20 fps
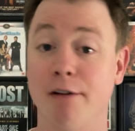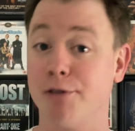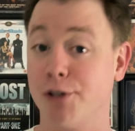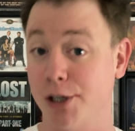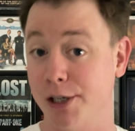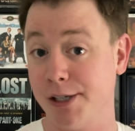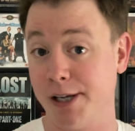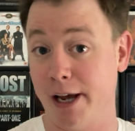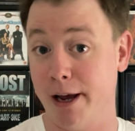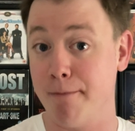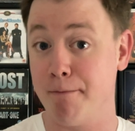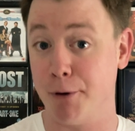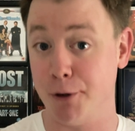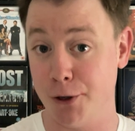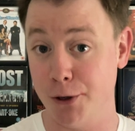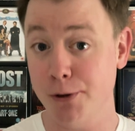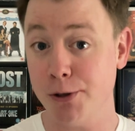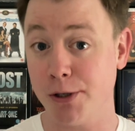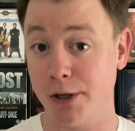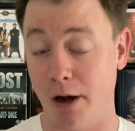She's a
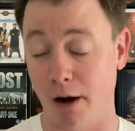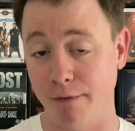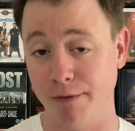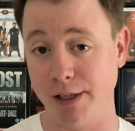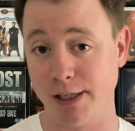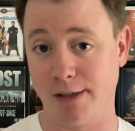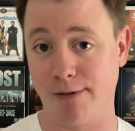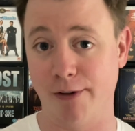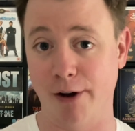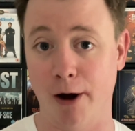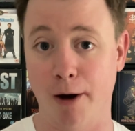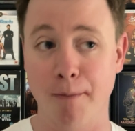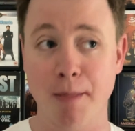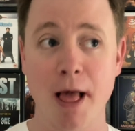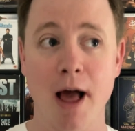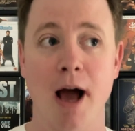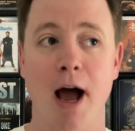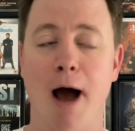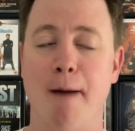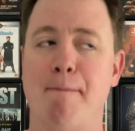producer of this film.
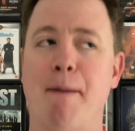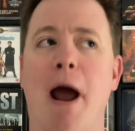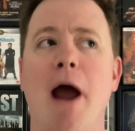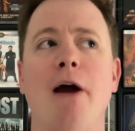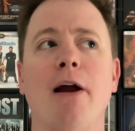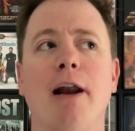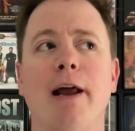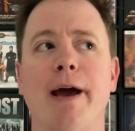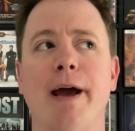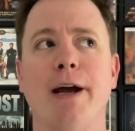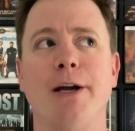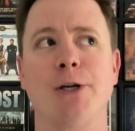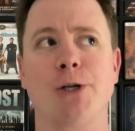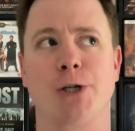Apparently,